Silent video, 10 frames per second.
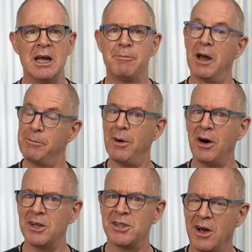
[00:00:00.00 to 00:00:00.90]
My
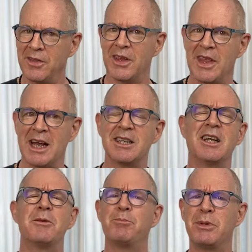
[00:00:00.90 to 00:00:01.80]
boss, on the other hand,
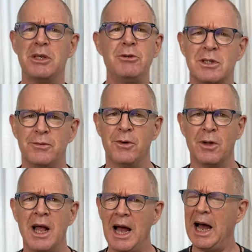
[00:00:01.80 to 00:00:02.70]
had a
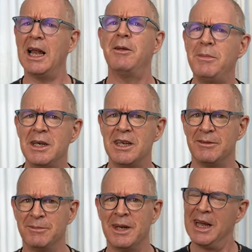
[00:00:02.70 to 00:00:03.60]
beautiful aluminium